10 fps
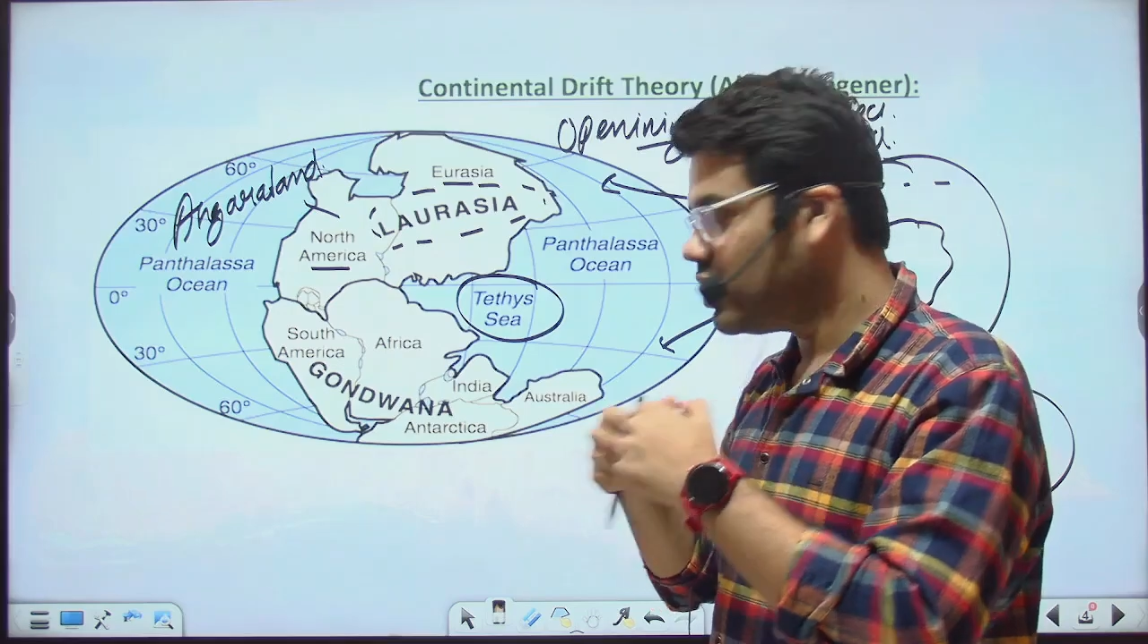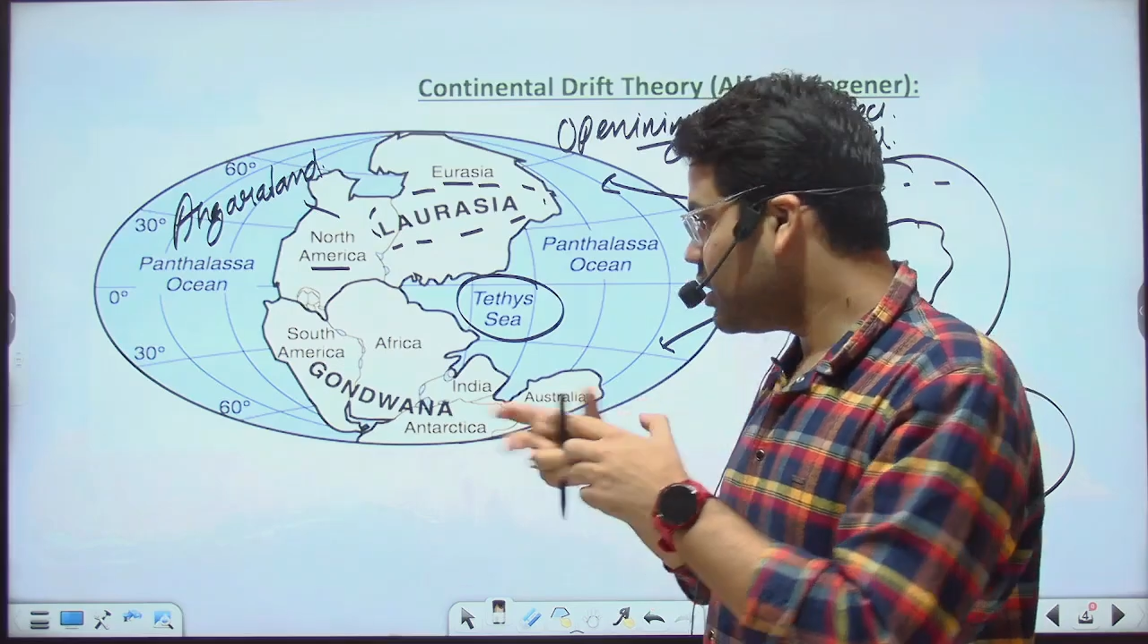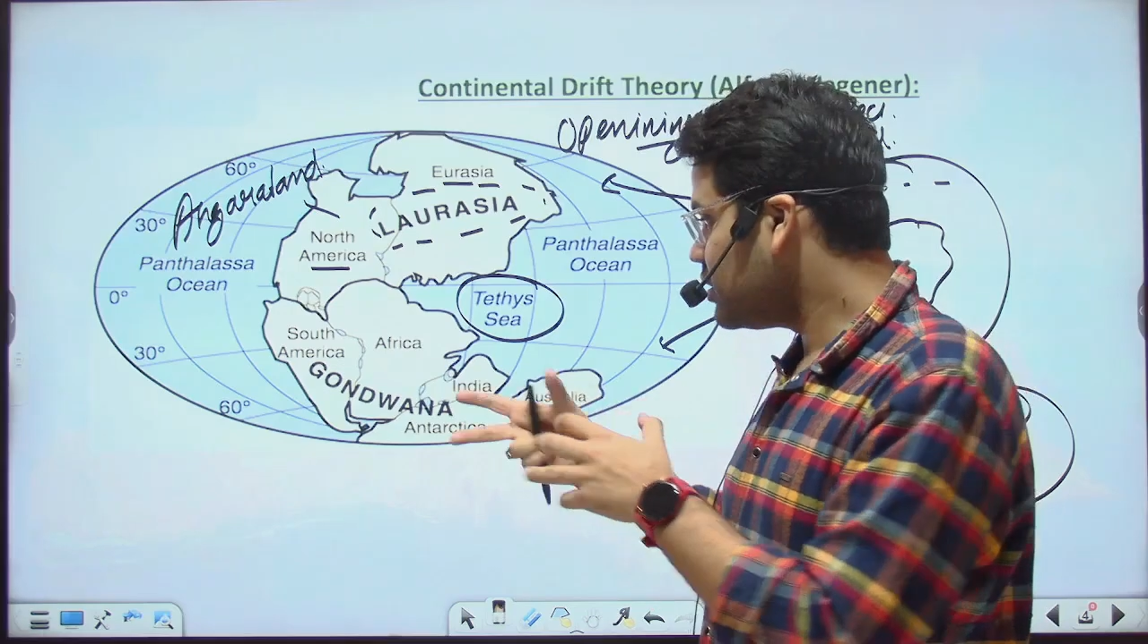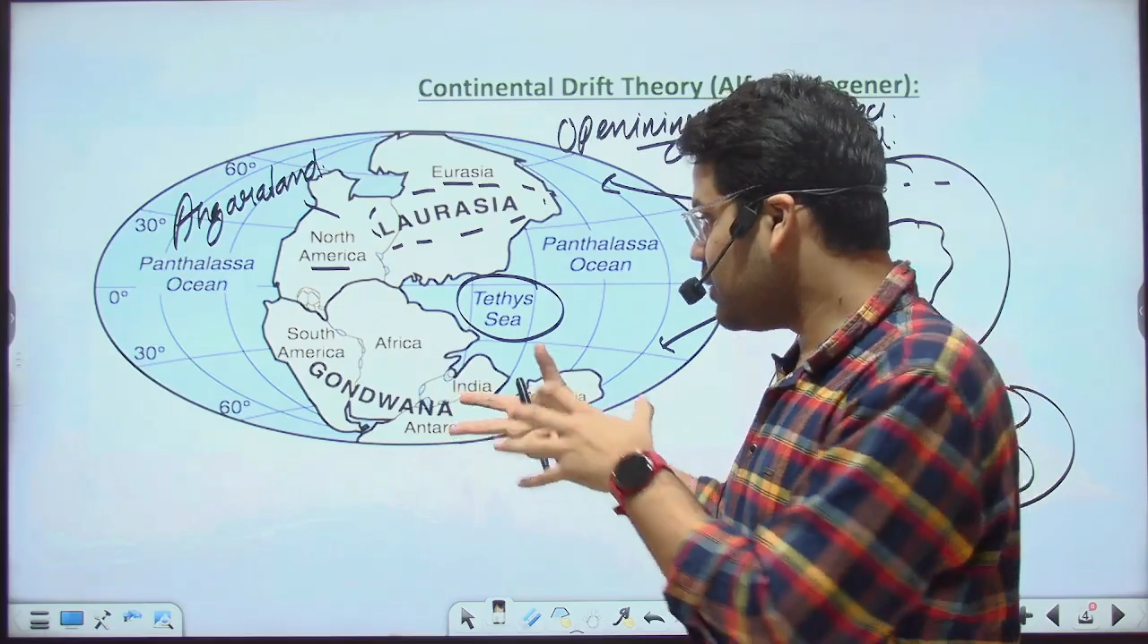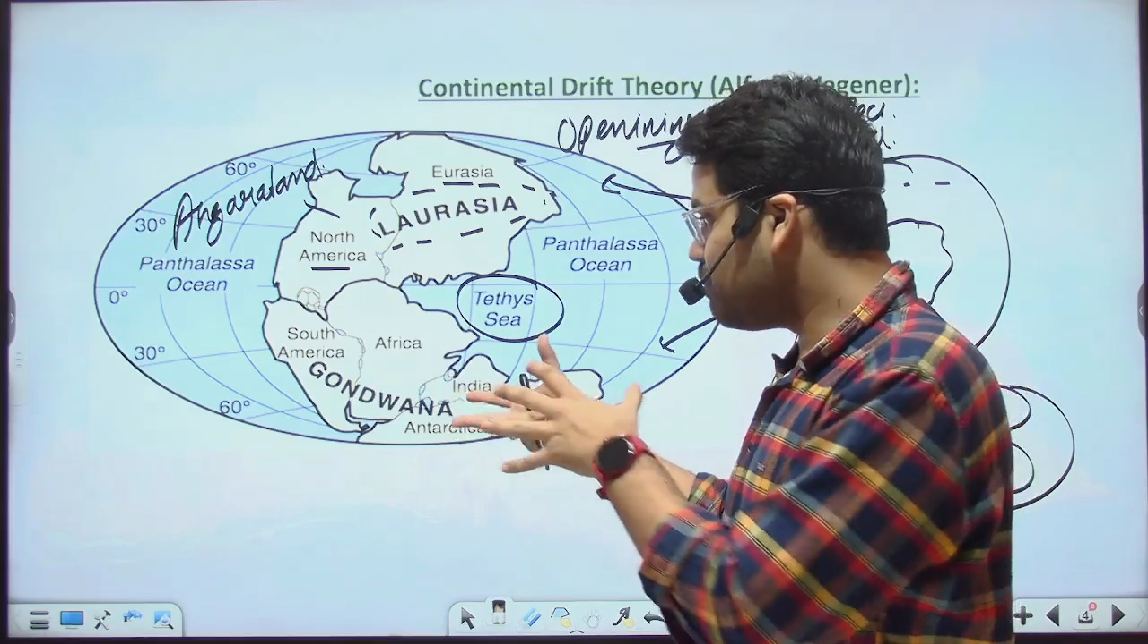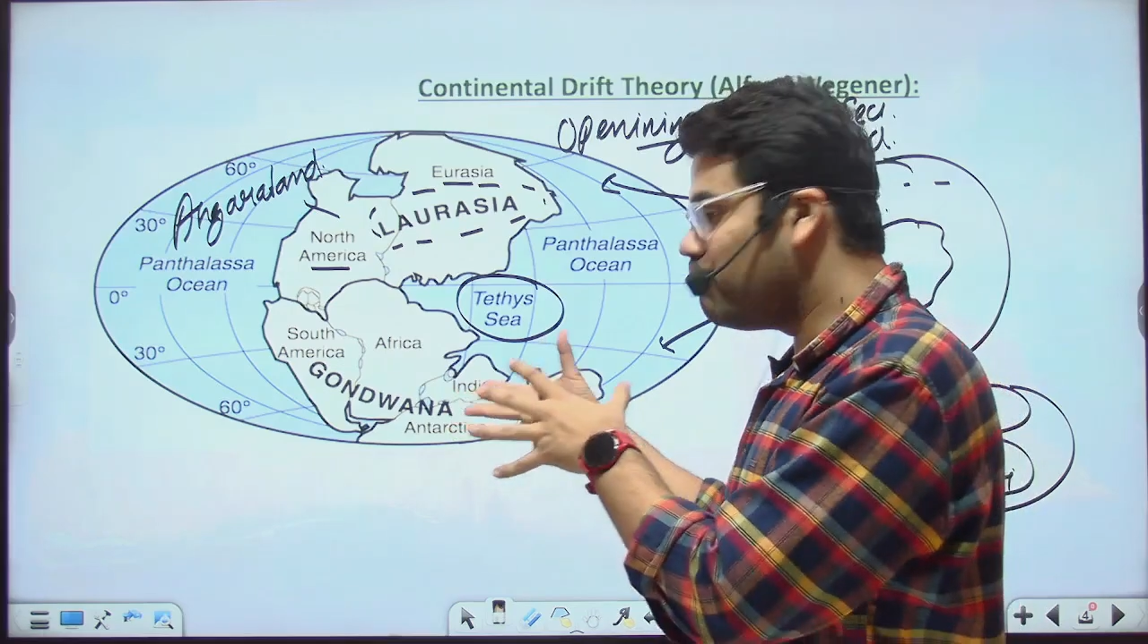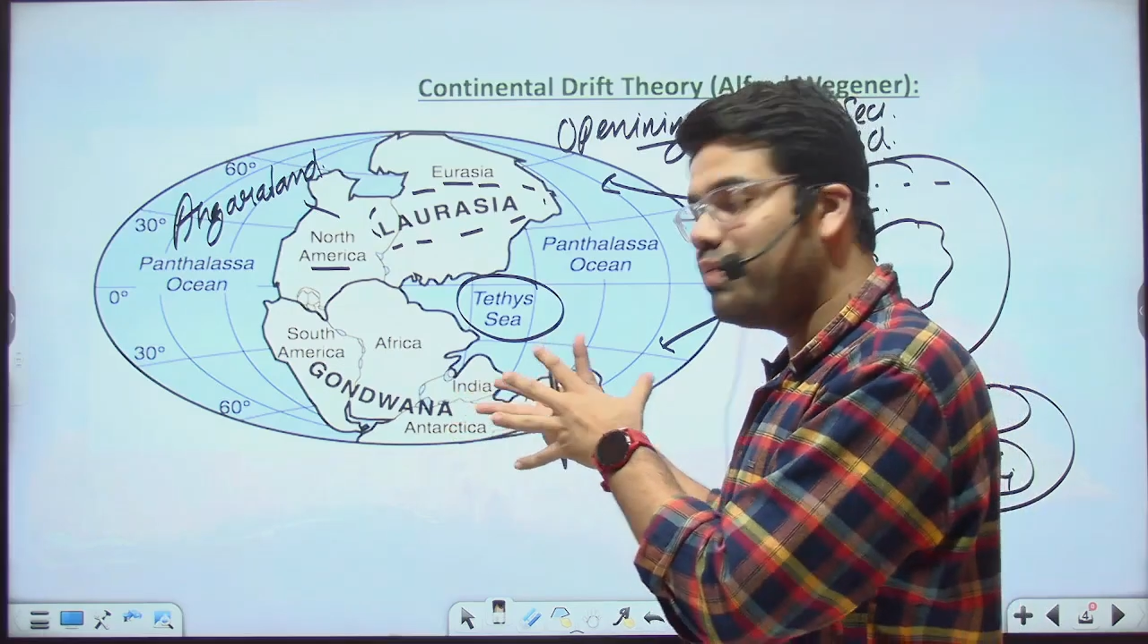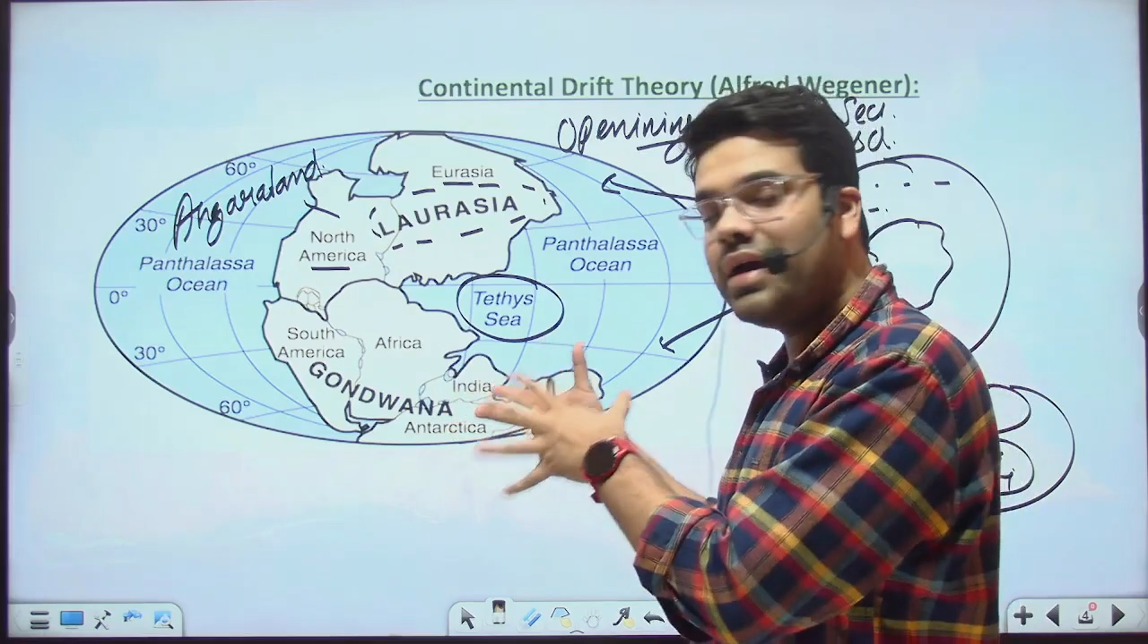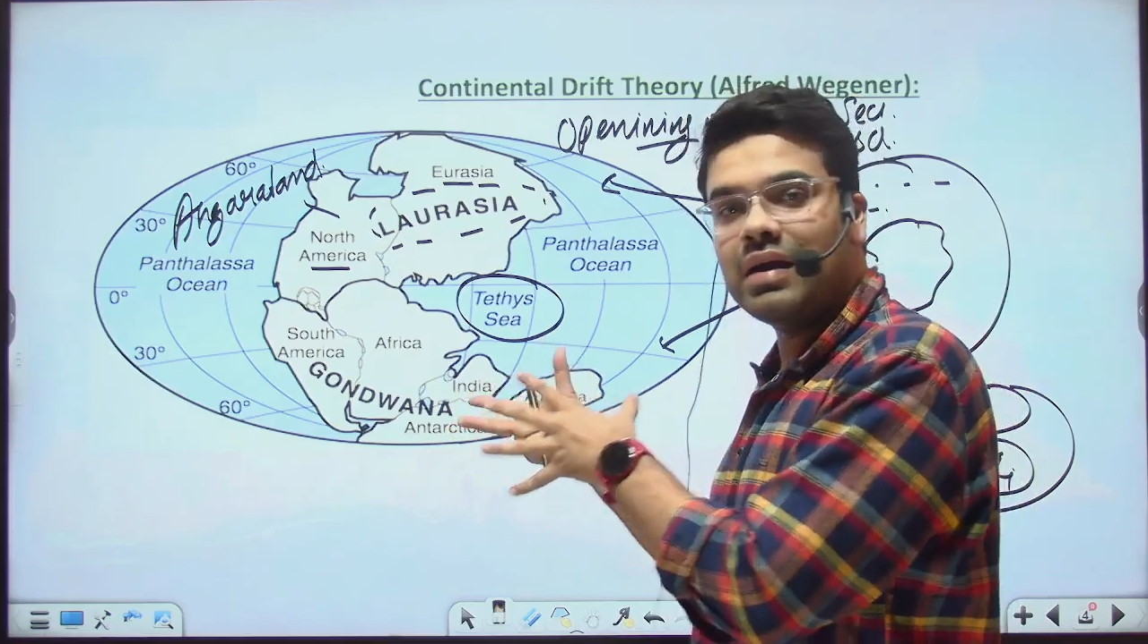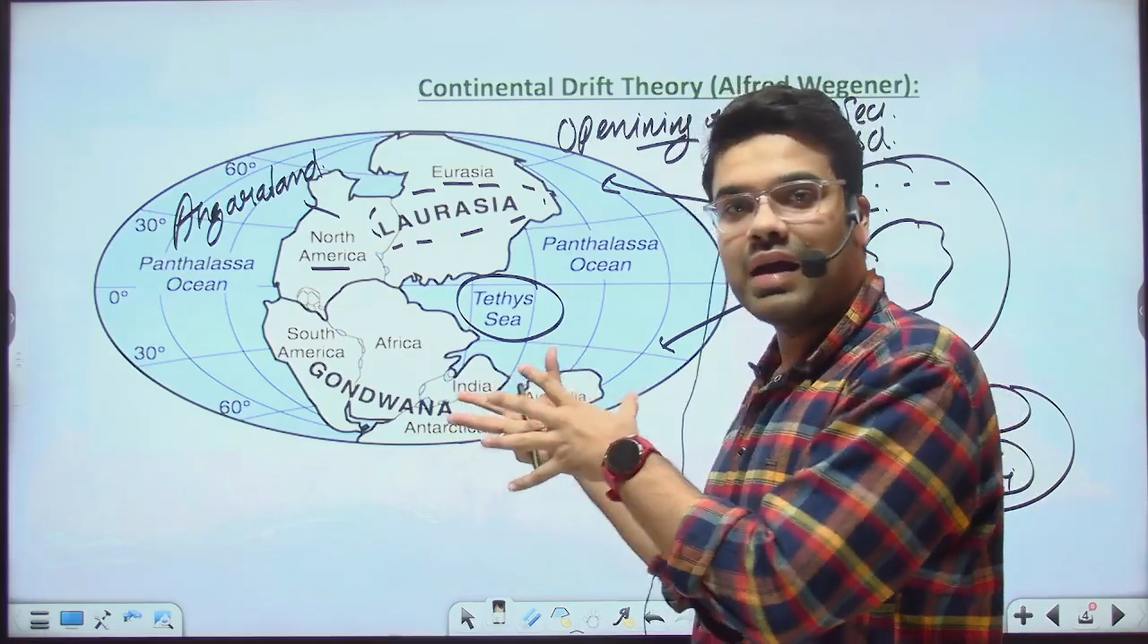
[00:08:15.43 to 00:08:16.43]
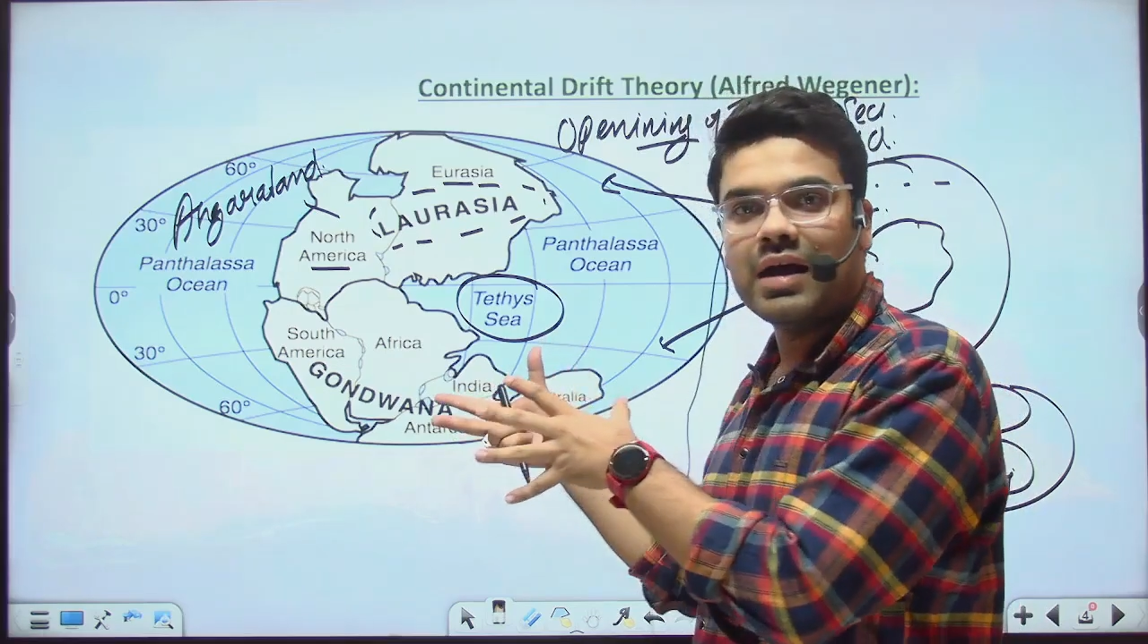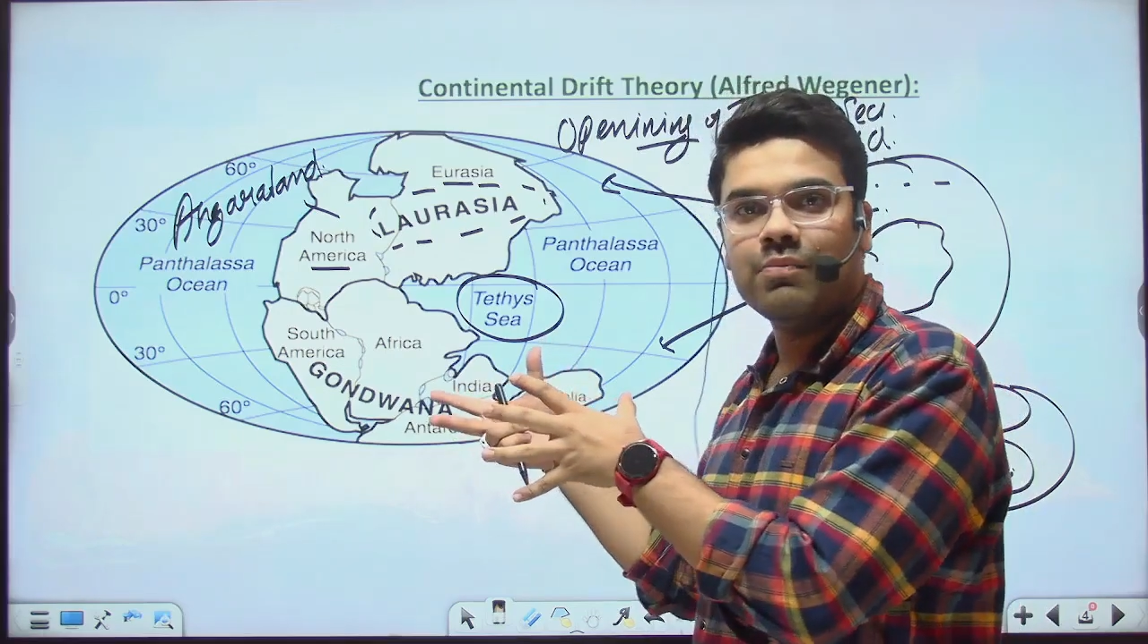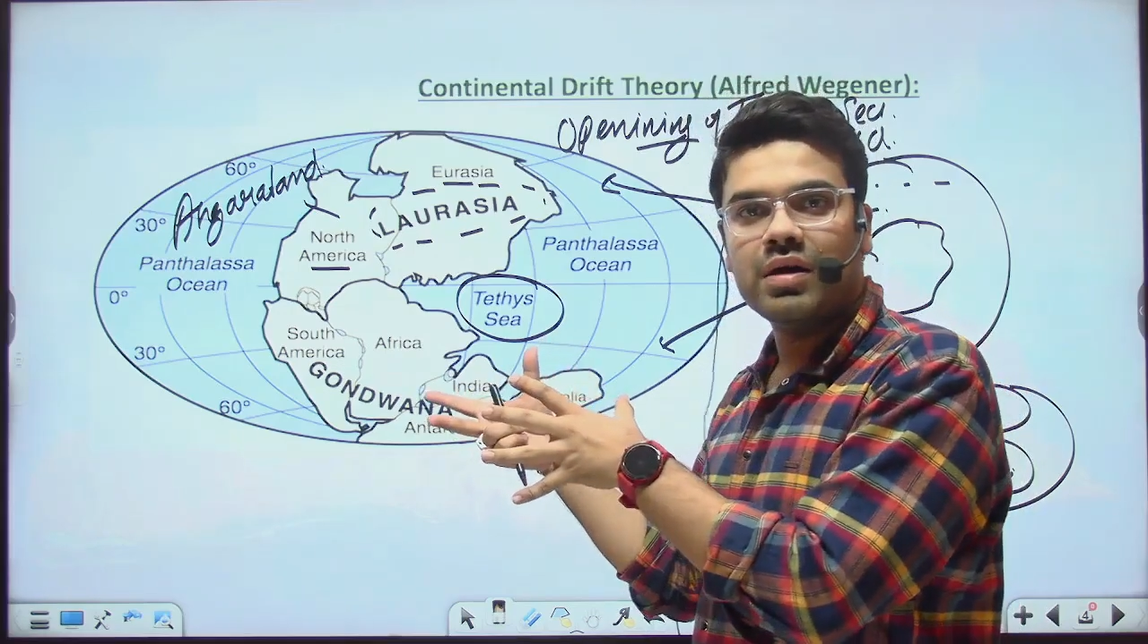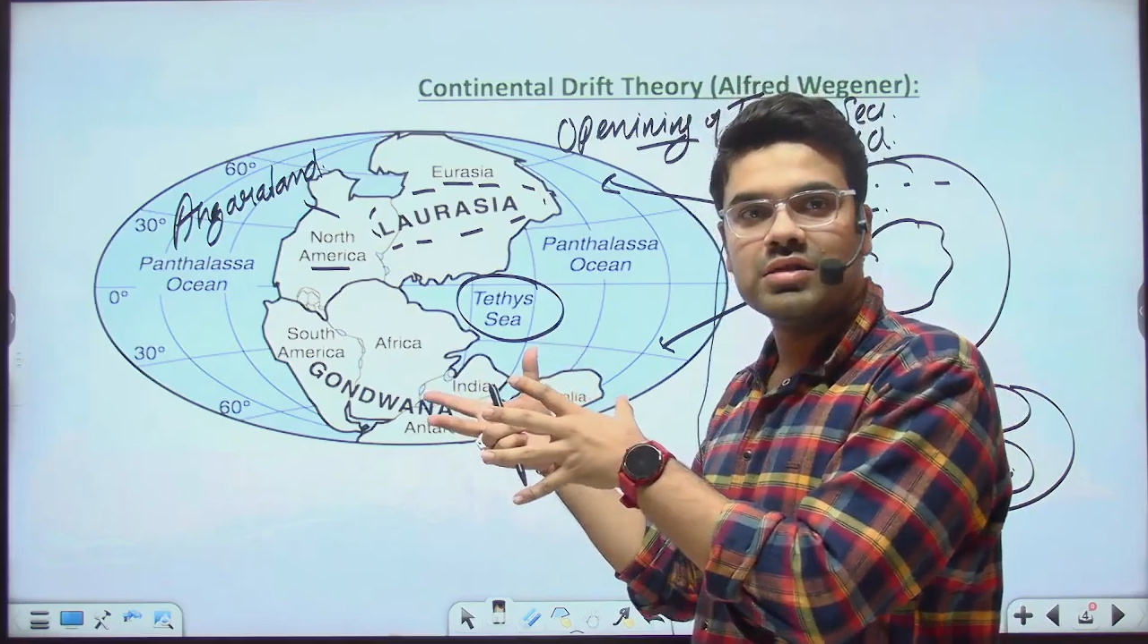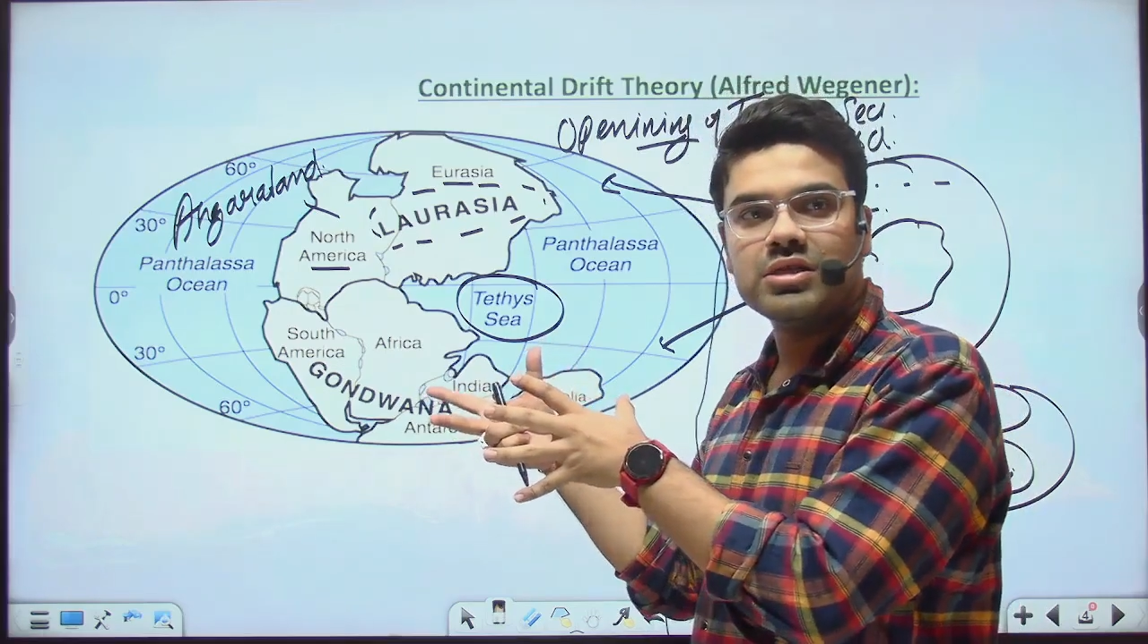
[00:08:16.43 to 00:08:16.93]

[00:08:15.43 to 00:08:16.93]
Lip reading: the big land masses